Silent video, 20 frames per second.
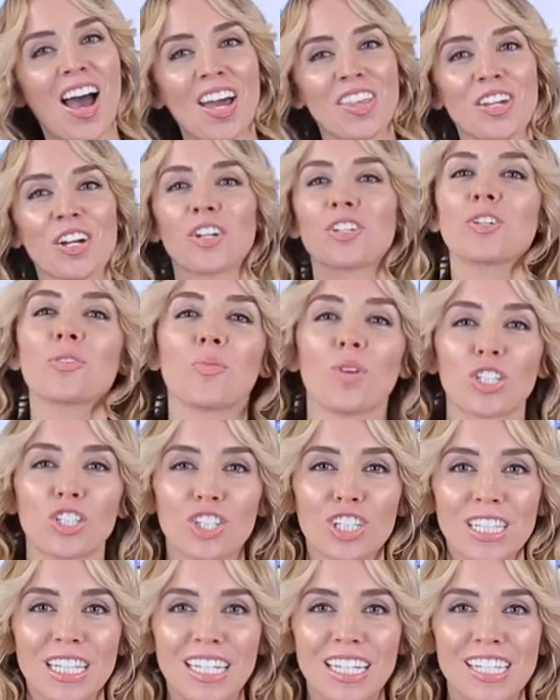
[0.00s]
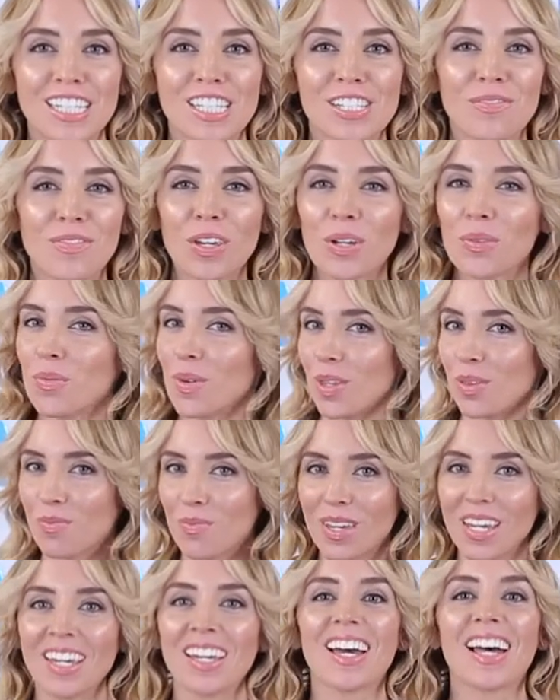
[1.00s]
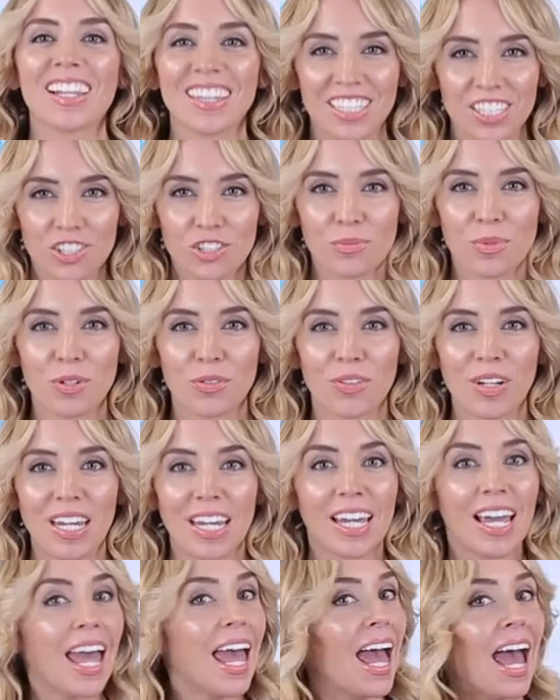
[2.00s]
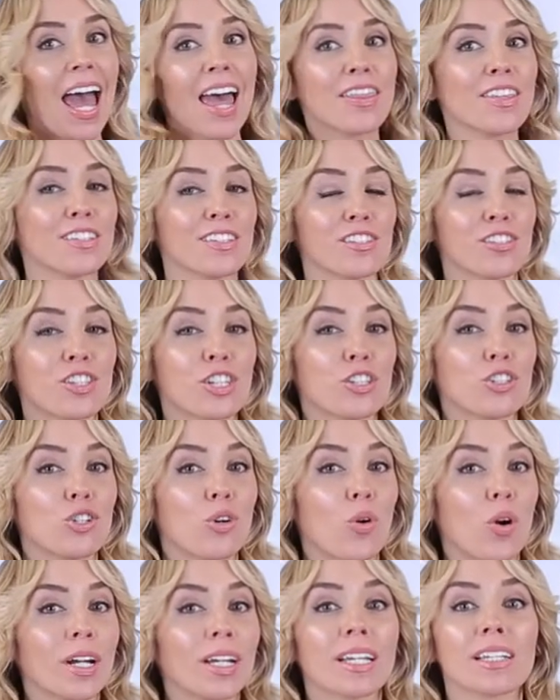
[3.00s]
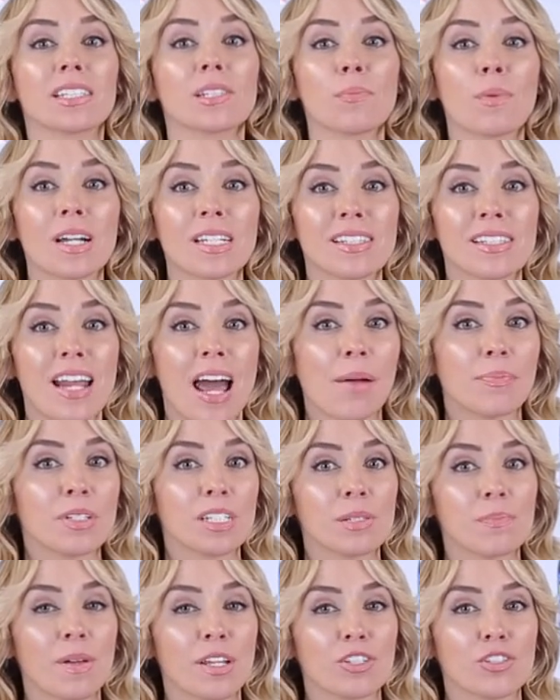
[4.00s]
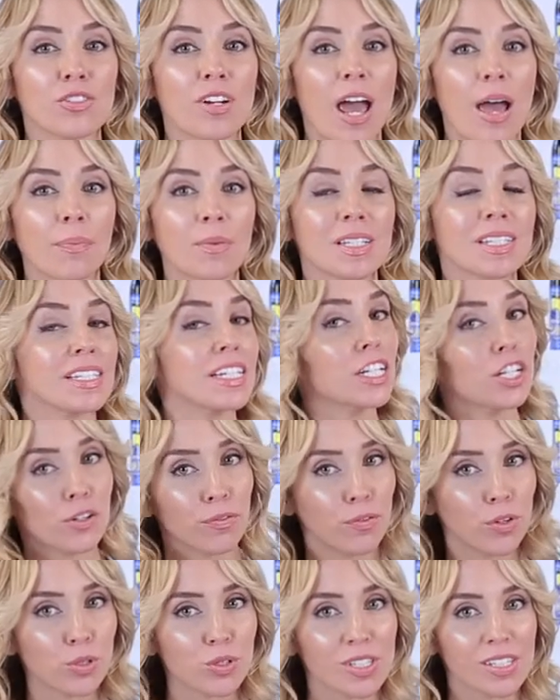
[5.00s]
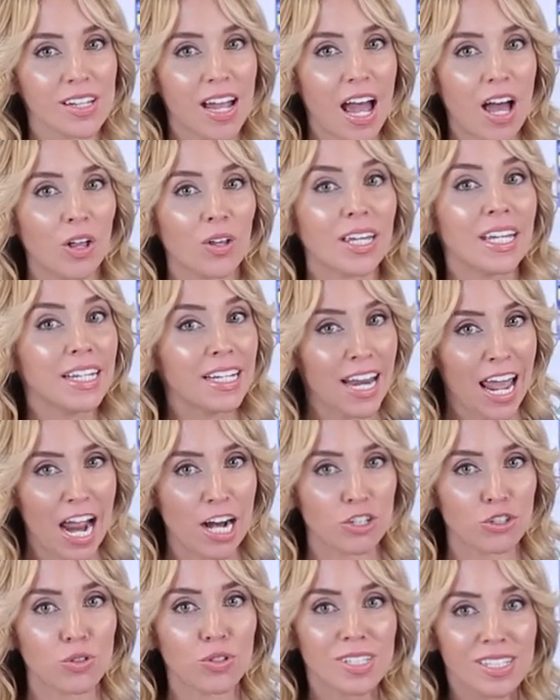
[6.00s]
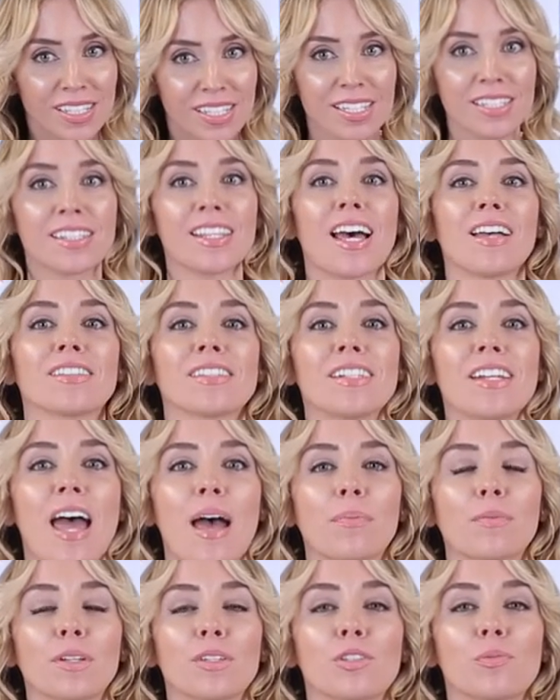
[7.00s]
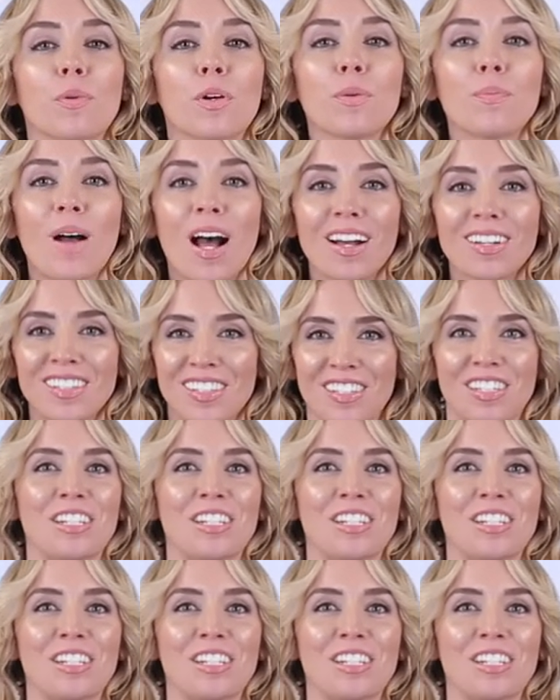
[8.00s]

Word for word: Hi there, you're watching Clean It TV with me, Alisha Marie, and this is the Tork Xpressnap dispenser napkins, interfold style in natural, 6,000 napkins per box.